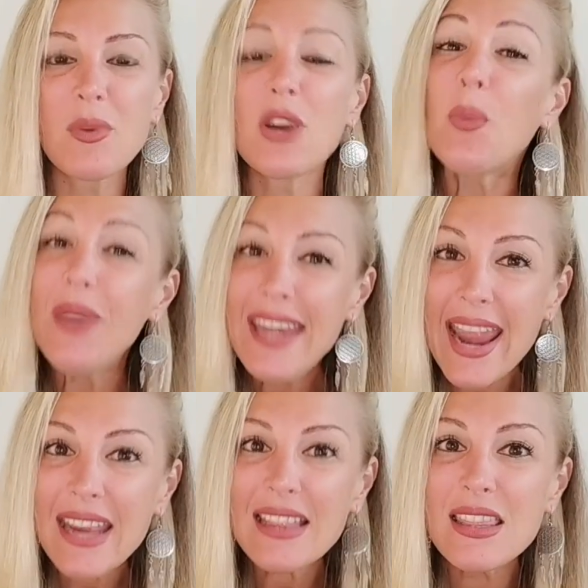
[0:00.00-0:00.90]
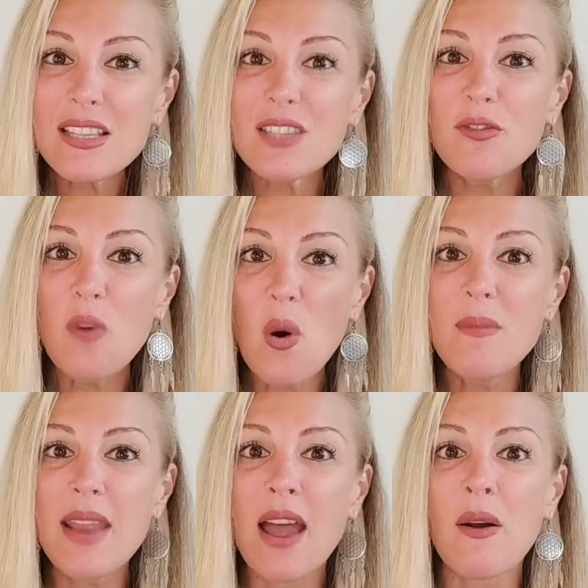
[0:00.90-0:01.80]
We create this
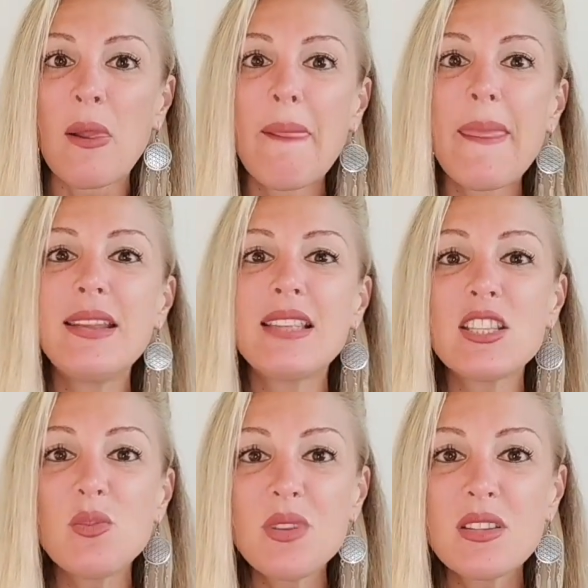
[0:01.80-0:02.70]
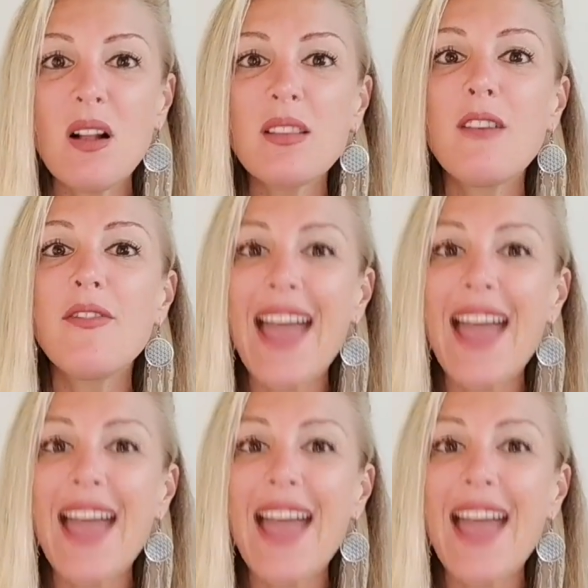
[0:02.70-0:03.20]
form now that is as a result of the